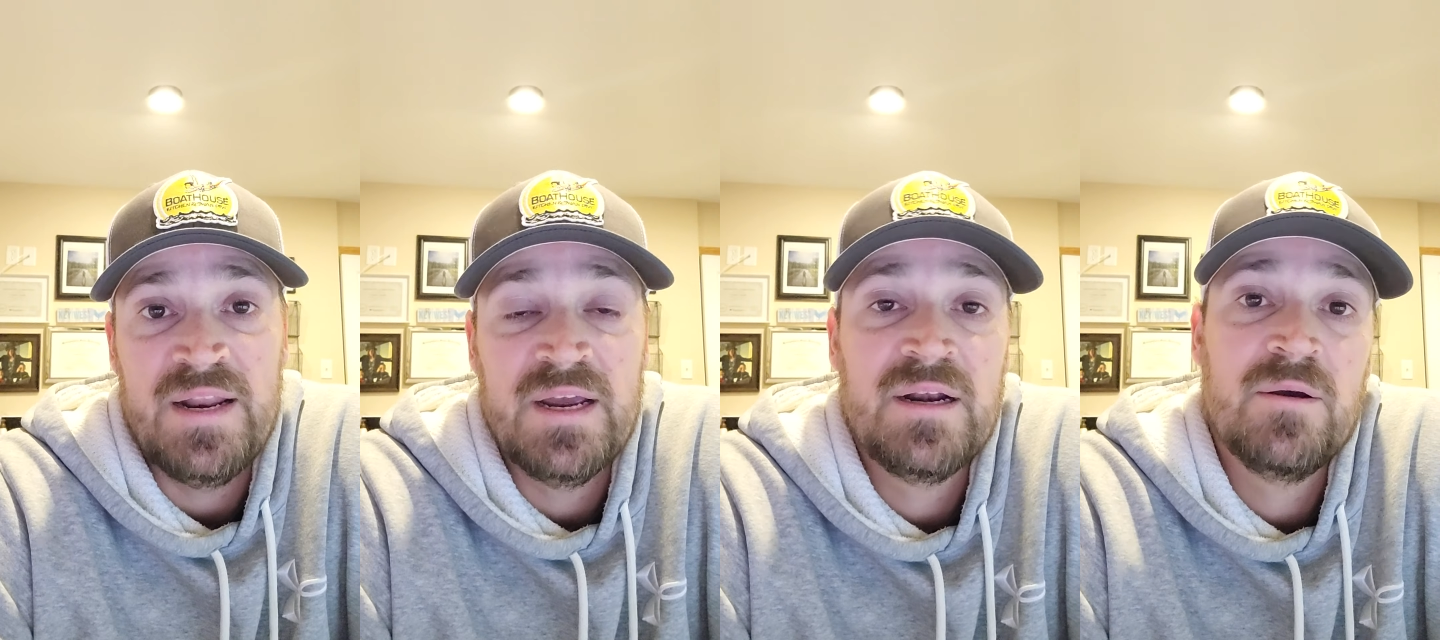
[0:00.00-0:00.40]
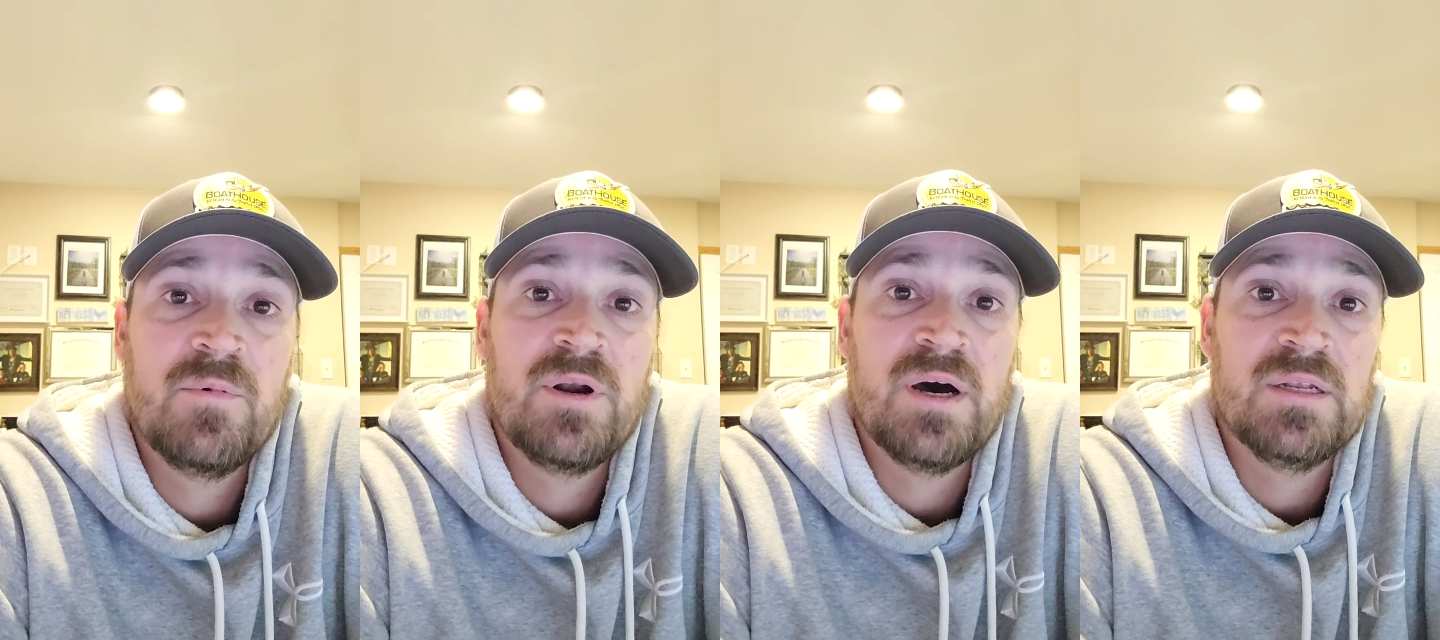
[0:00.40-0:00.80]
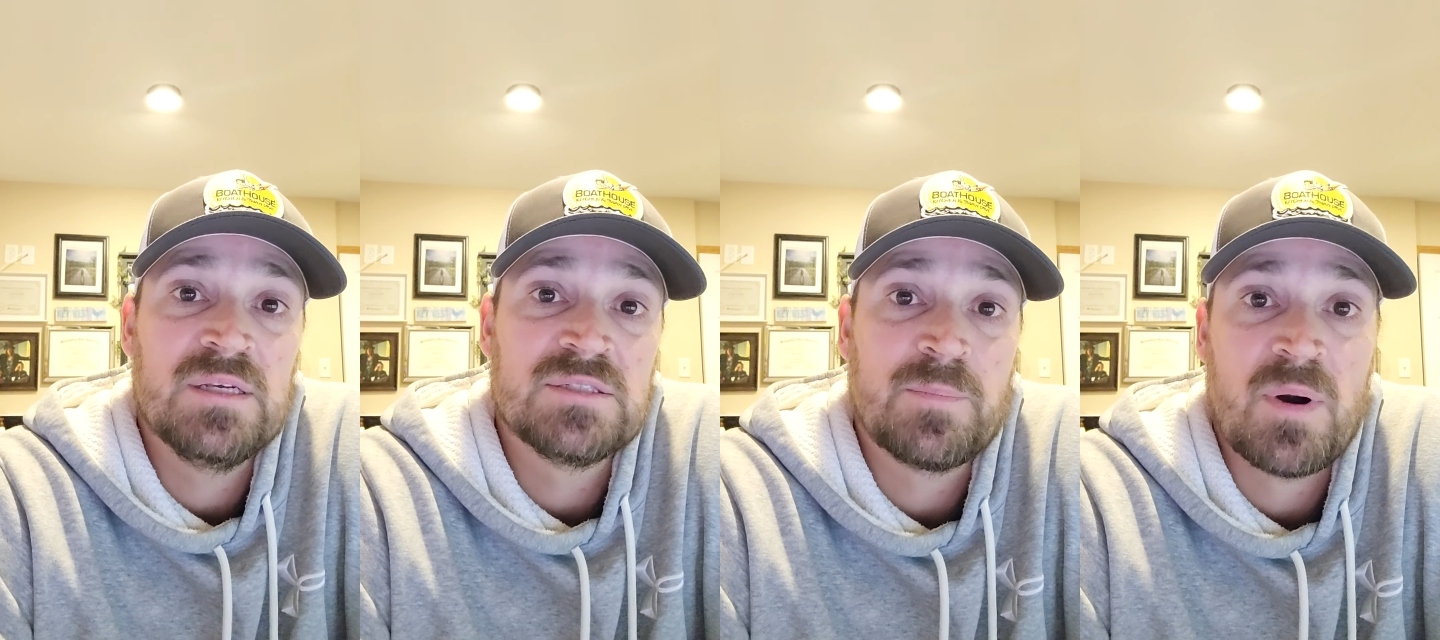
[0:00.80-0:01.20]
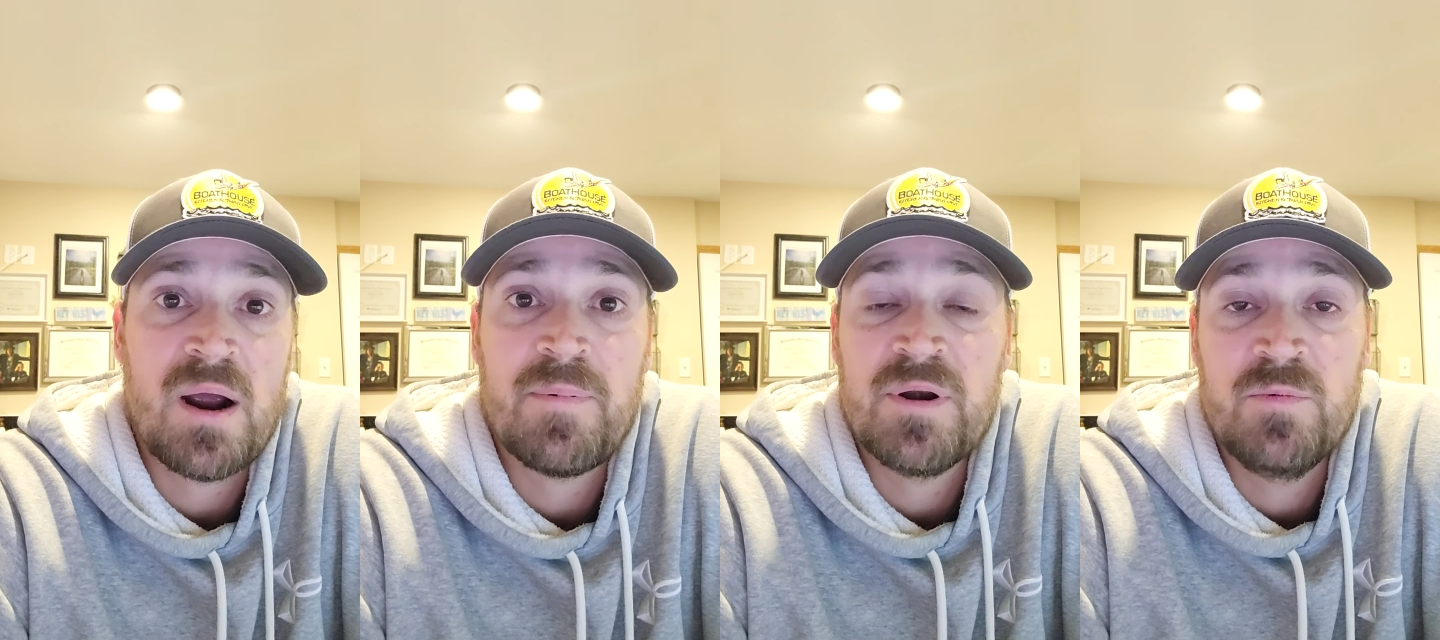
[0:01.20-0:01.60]
in, and when HUD lists a
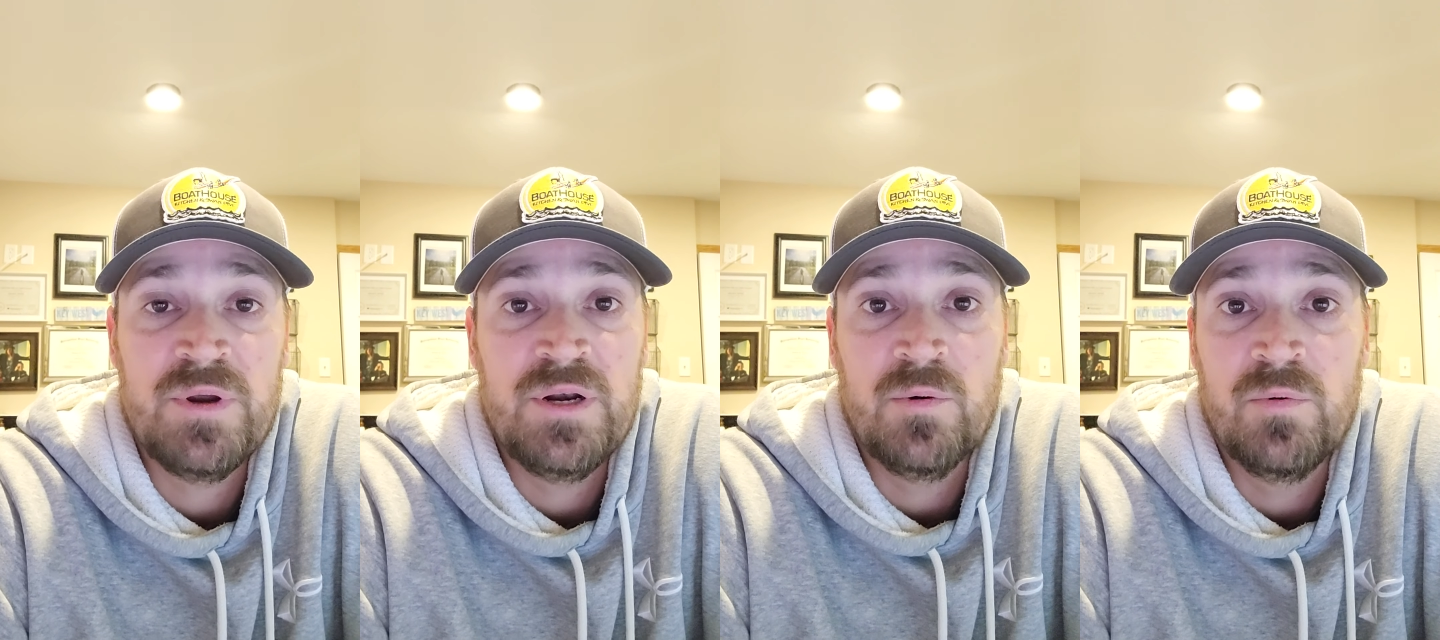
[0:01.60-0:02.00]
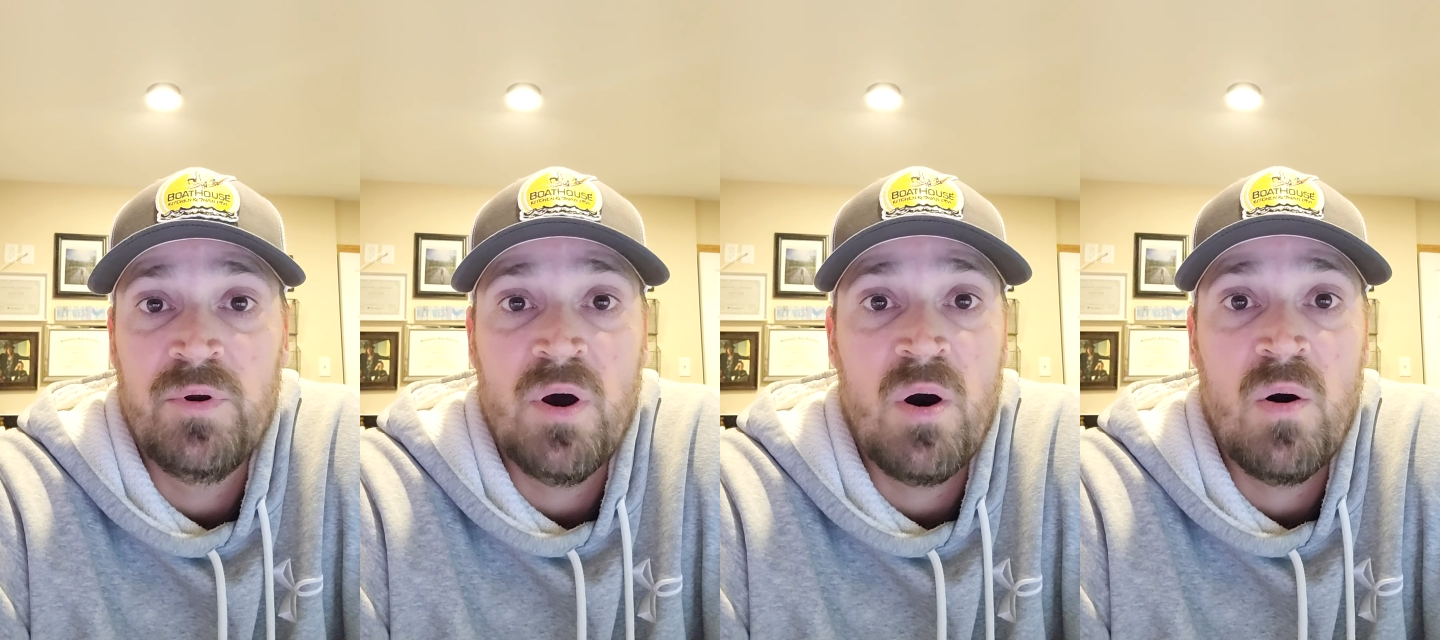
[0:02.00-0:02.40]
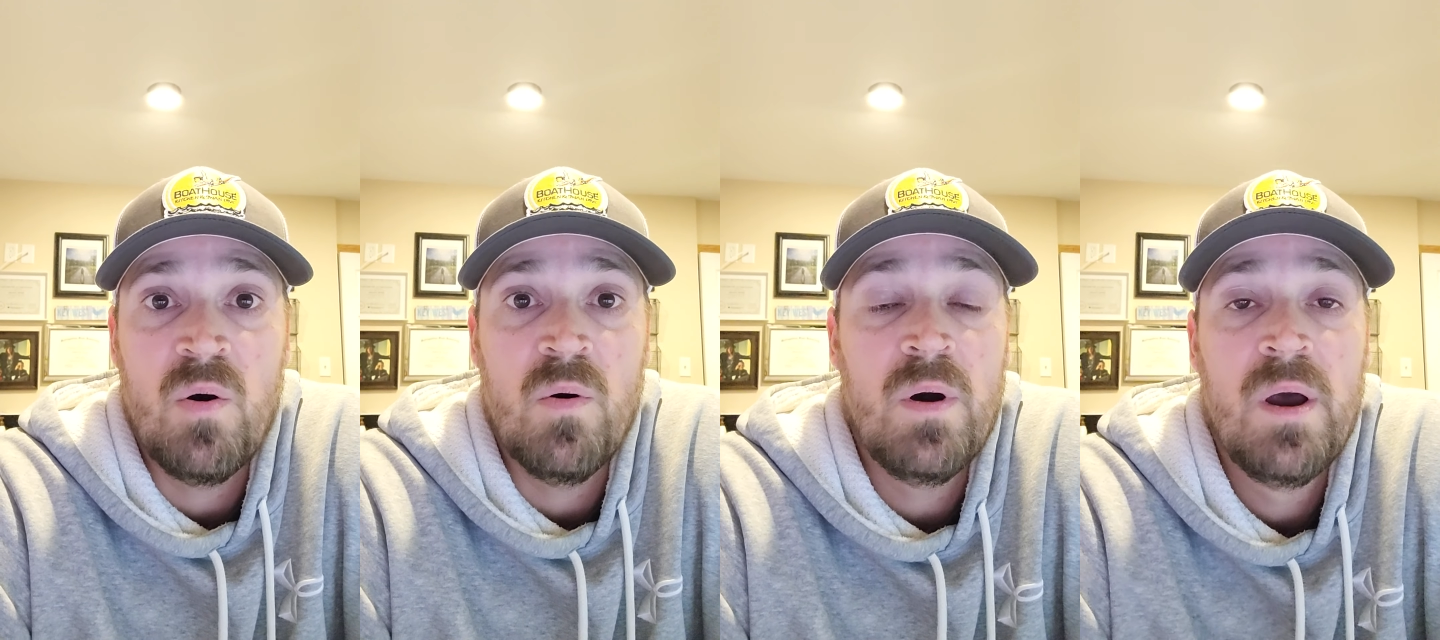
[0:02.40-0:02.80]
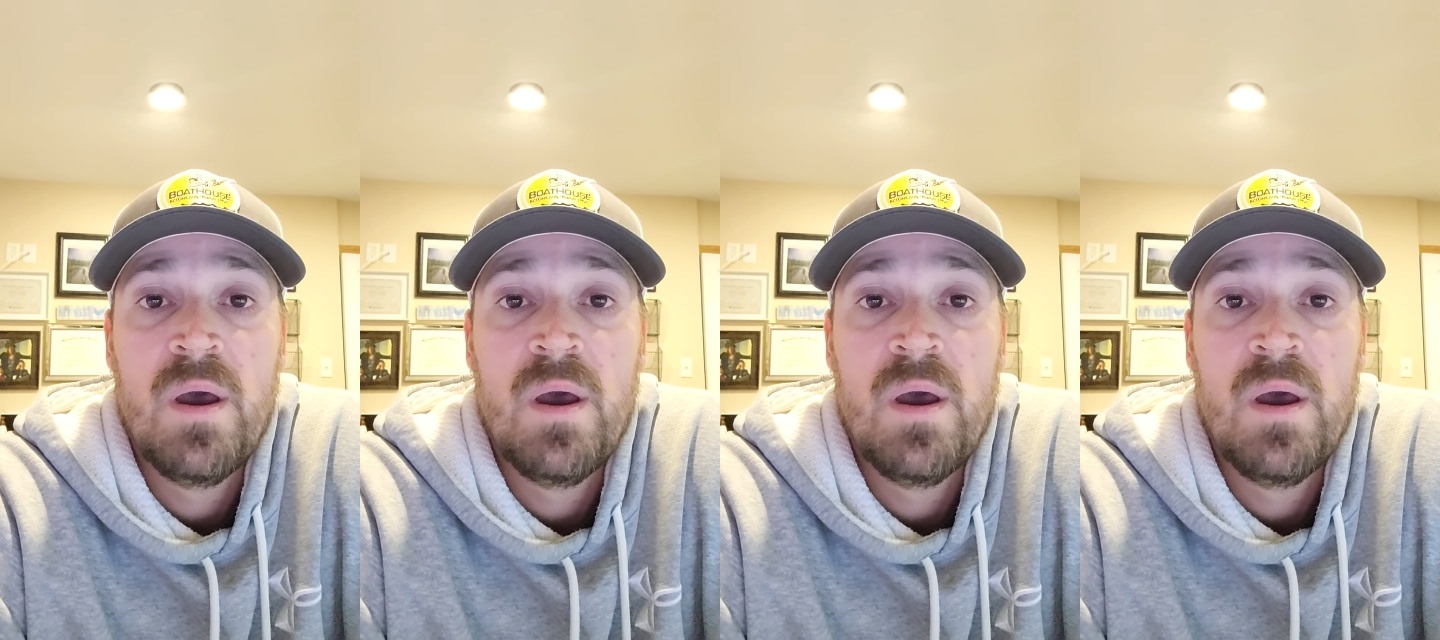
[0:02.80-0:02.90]
property, we don't know